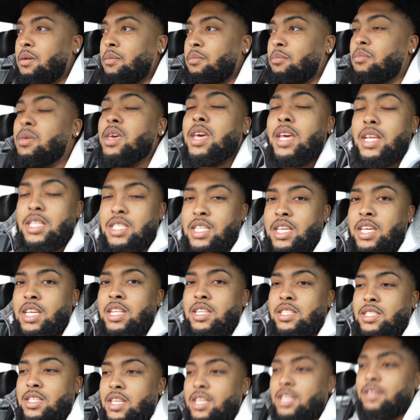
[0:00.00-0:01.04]
binge eat
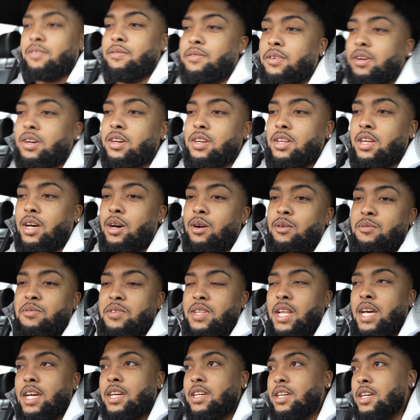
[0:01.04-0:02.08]
and say fuck I don't feel
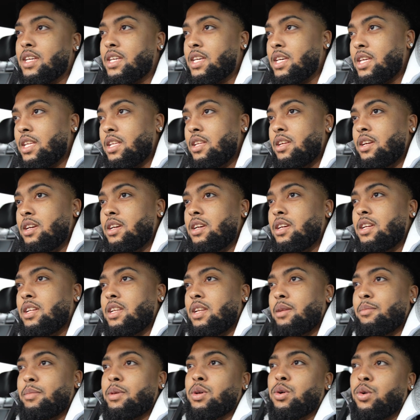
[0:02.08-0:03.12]
like cooking.
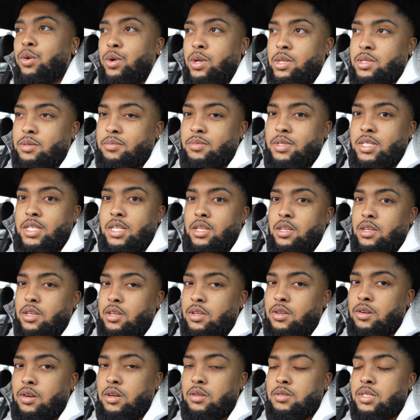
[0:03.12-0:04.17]
Let me order some shit. You
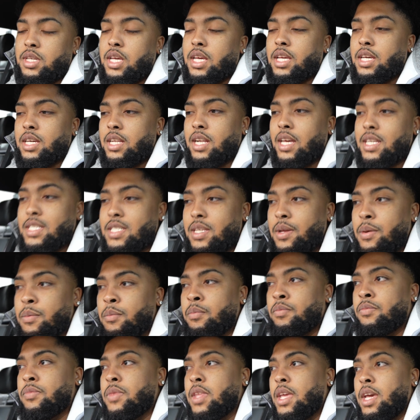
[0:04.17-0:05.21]
know what I'm saying? Cause
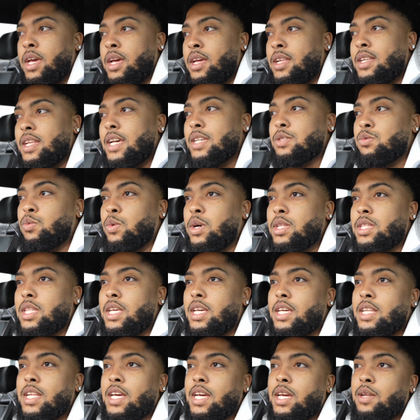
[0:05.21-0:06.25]
that's one
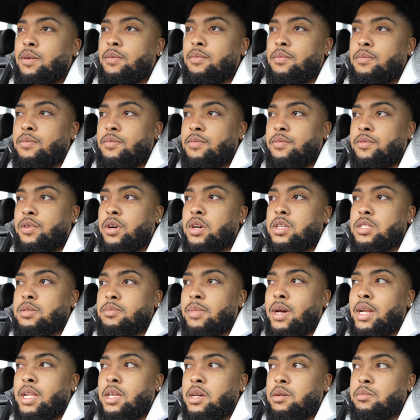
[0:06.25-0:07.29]
thing that can fuck
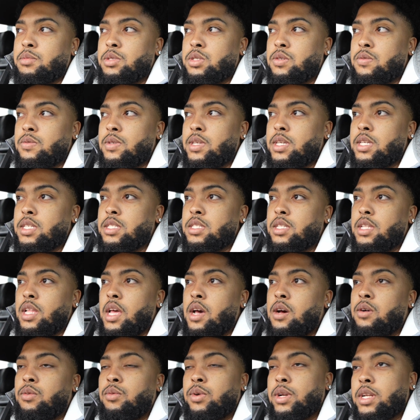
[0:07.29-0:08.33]
somebody up too, is they
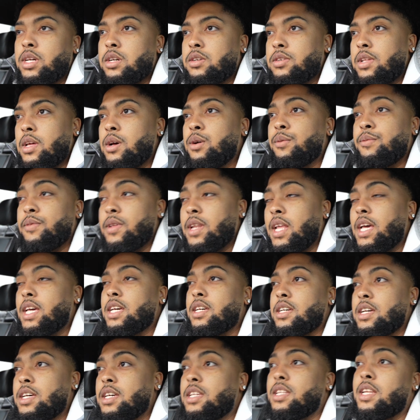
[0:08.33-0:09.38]
don't want to. They don't feel like
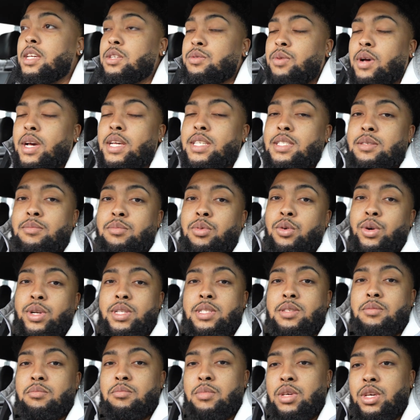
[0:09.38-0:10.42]
cooking. That's why it's important
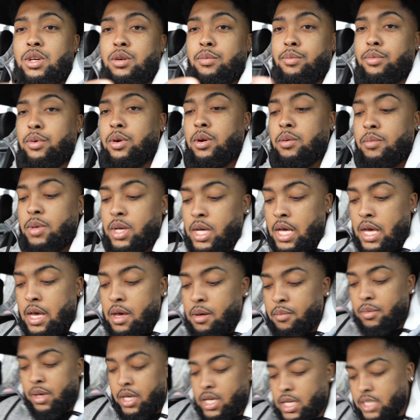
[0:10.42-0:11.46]
to meal prep,
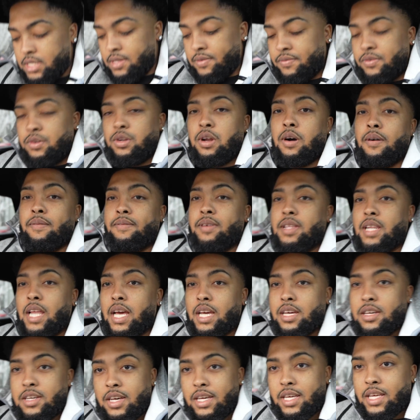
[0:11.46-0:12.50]
because if you don't feel
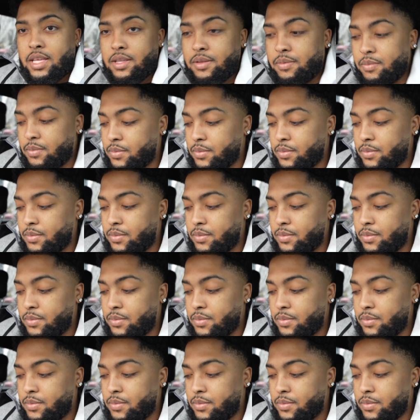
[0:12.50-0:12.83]
like cooking,